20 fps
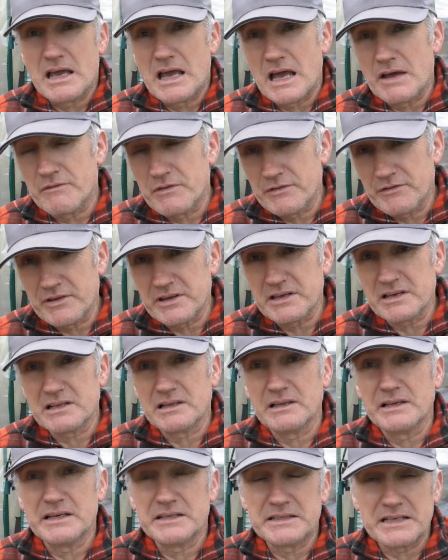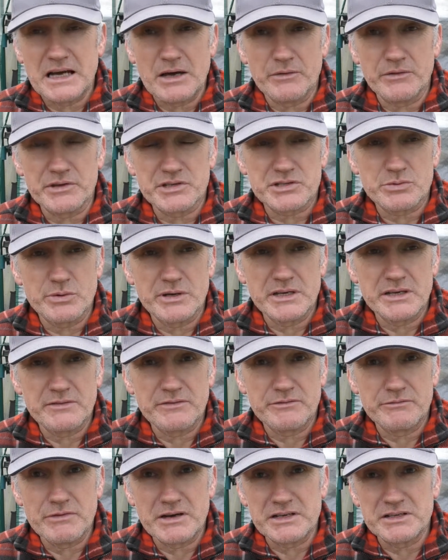everything cleared out this week,
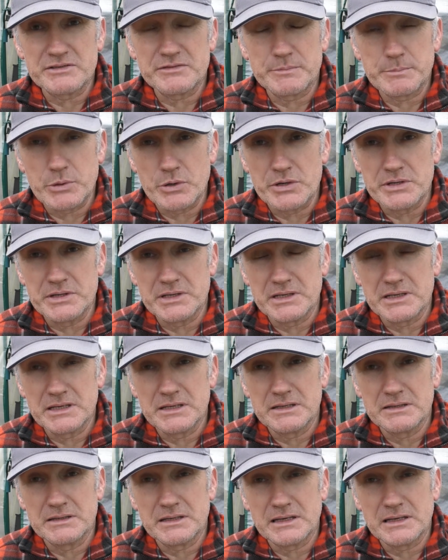ready for putting the